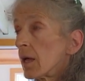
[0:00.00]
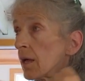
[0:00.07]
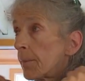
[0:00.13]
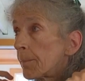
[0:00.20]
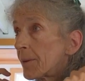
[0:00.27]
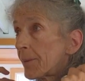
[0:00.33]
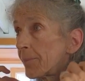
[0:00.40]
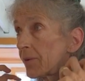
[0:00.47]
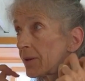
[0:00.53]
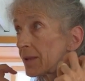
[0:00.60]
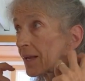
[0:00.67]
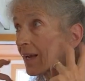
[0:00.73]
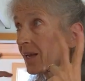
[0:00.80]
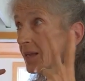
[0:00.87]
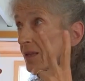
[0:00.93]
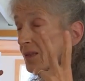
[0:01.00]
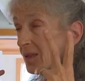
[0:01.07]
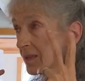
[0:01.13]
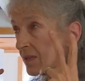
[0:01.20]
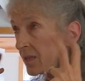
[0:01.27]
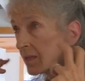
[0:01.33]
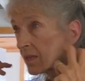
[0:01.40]
people that
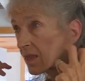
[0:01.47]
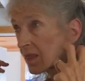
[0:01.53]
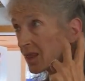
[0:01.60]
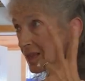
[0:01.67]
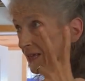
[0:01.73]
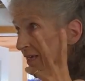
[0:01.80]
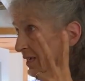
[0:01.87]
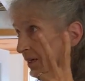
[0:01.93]
listen and think